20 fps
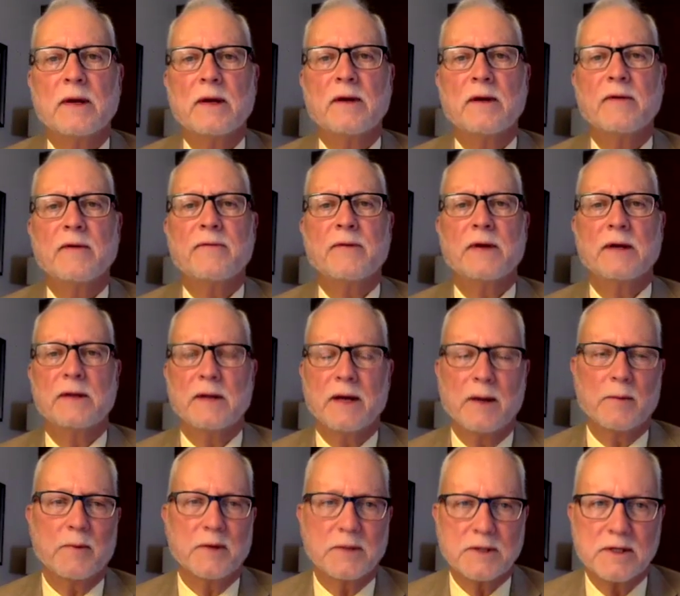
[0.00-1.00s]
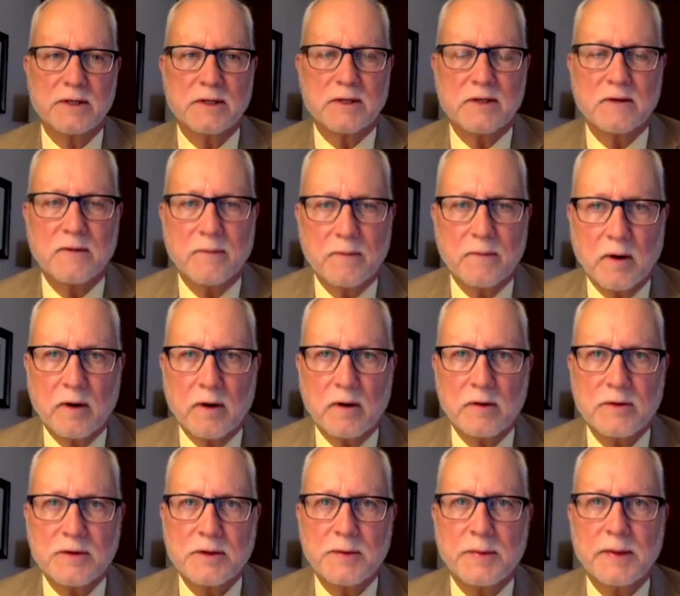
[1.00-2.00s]
if in that position of
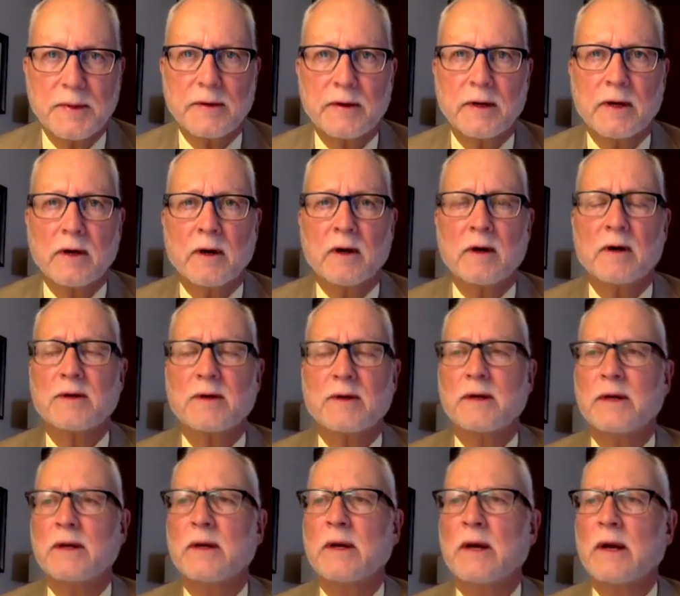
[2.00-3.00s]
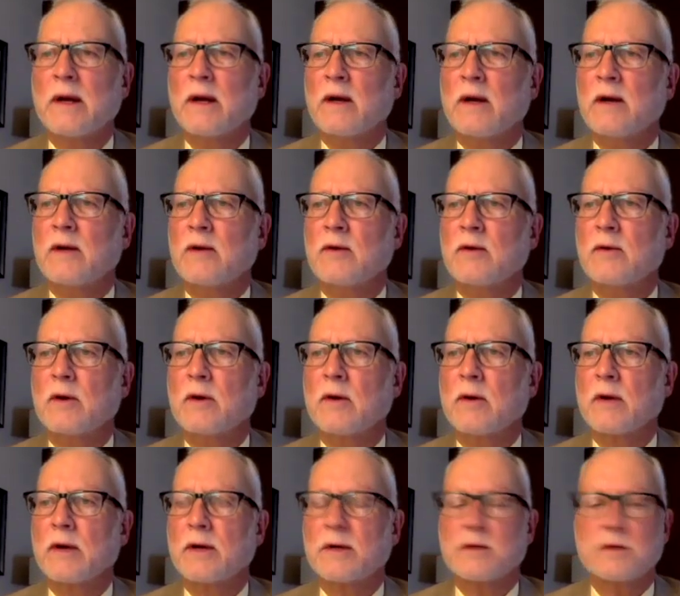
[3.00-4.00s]
moral superiority, you
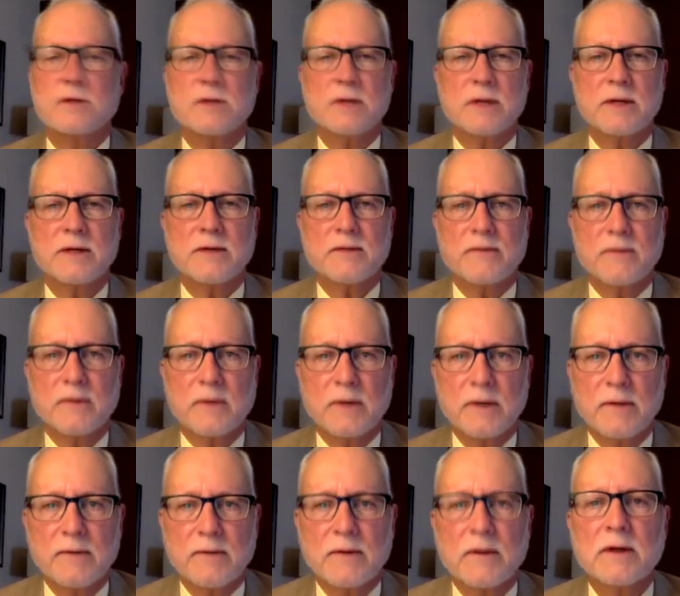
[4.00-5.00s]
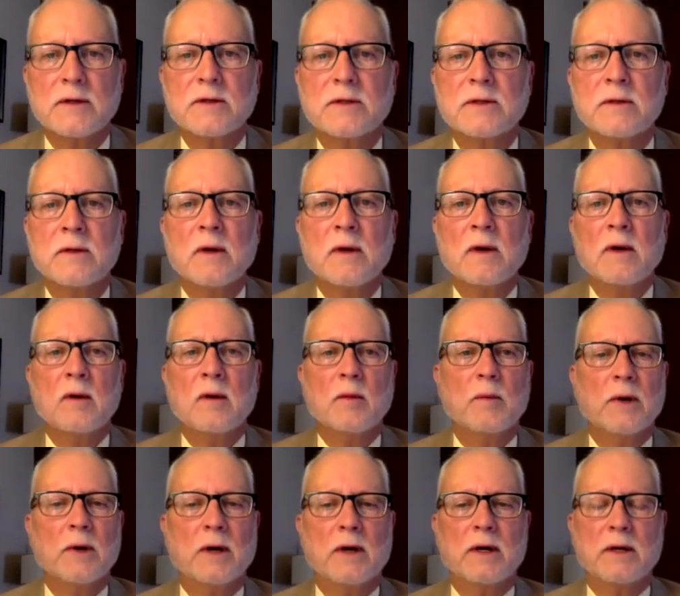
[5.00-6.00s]
don't exercise forgiveness,
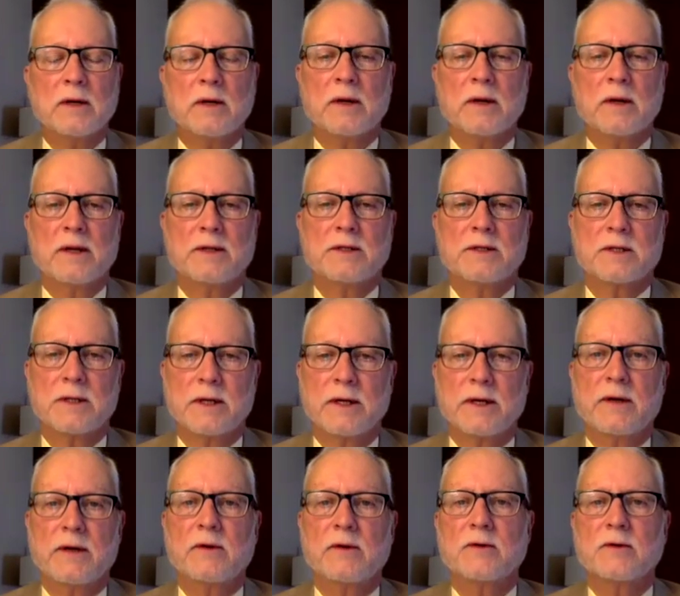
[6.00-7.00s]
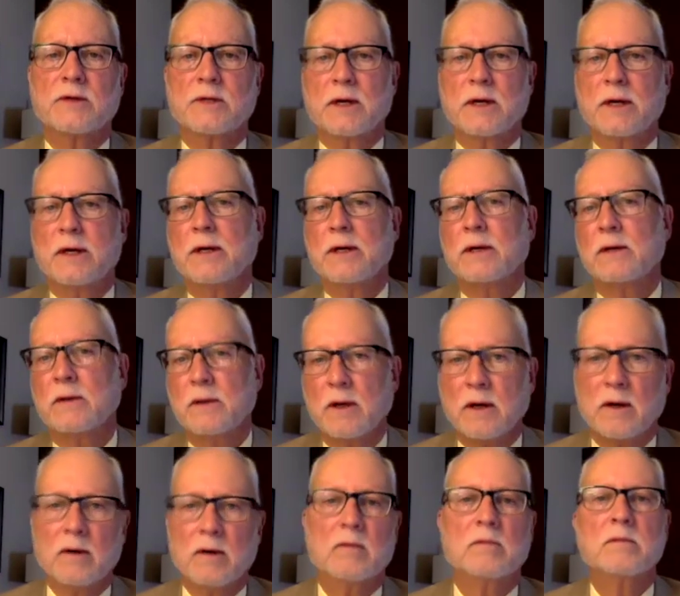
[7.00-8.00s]
but instead you say,
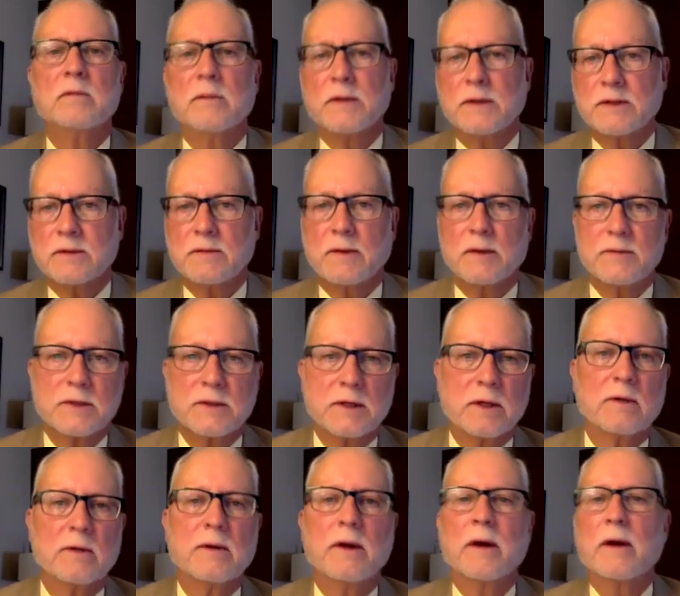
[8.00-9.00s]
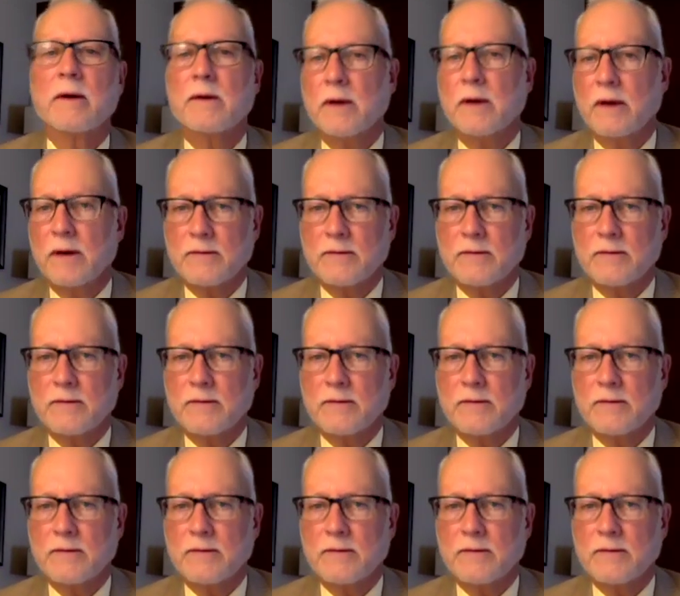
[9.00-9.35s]
"No, this still not enough,